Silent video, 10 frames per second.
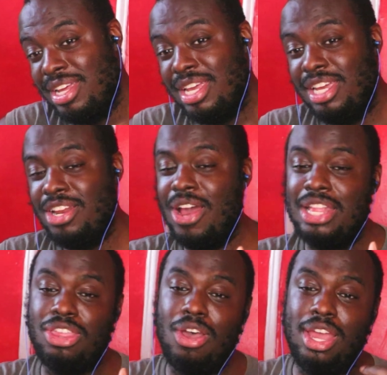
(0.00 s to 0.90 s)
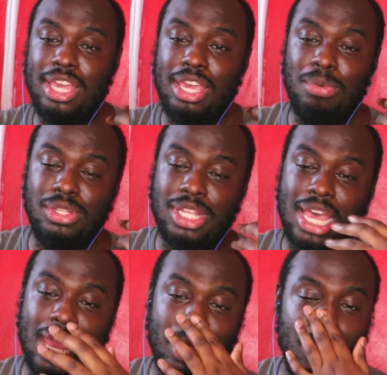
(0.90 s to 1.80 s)
you know, I thought he was
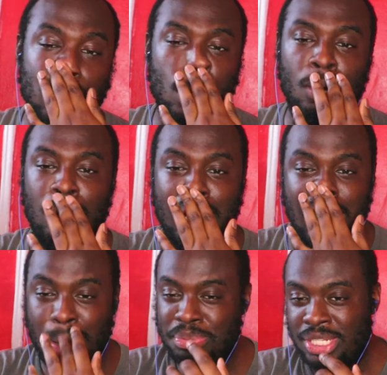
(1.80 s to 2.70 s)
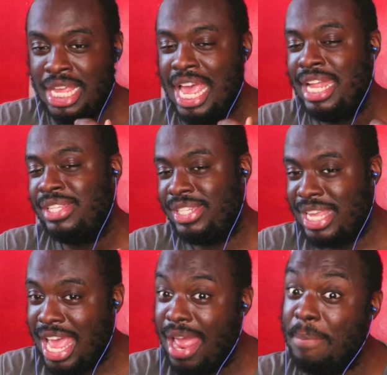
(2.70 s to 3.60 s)
like, you know, upset and
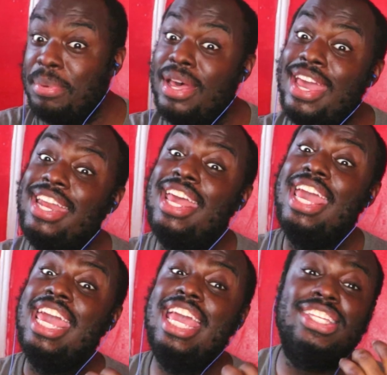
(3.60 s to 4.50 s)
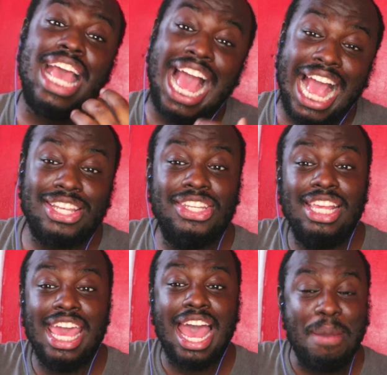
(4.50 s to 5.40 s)
sad, but he's
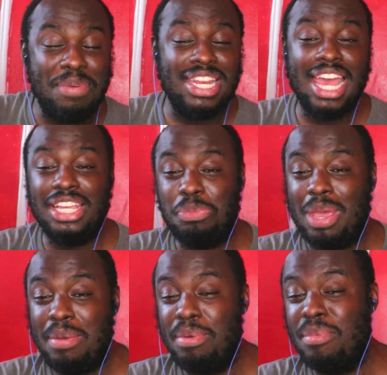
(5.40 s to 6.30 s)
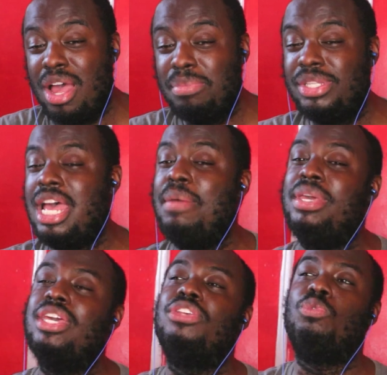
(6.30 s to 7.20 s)
actually happy that his baby mom's died
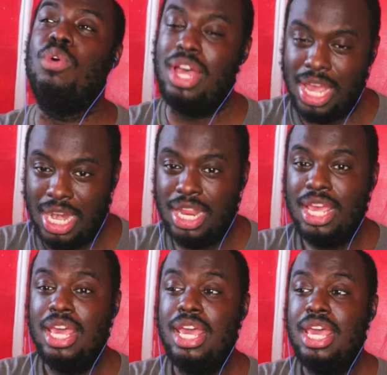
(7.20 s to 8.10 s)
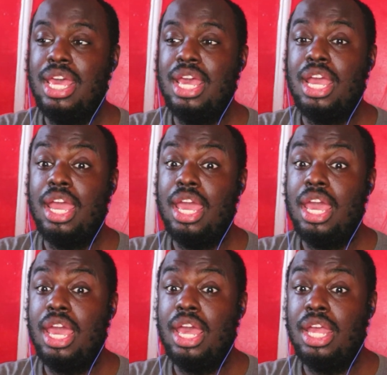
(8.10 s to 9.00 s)
because one,
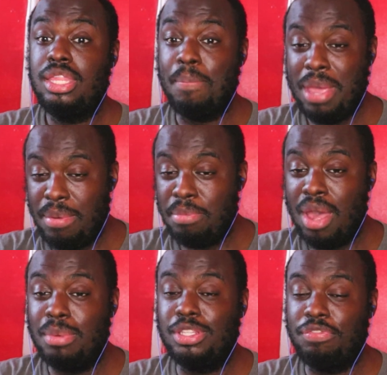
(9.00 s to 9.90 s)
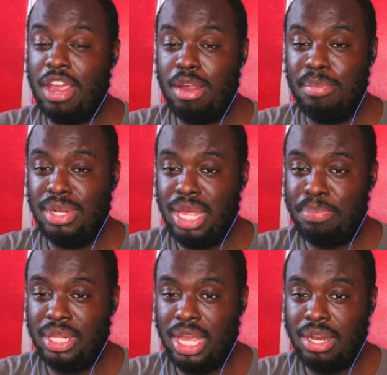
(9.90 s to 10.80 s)
the baby mom's is very
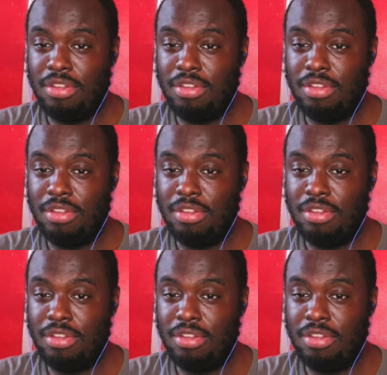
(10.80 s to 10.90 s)
manipulative.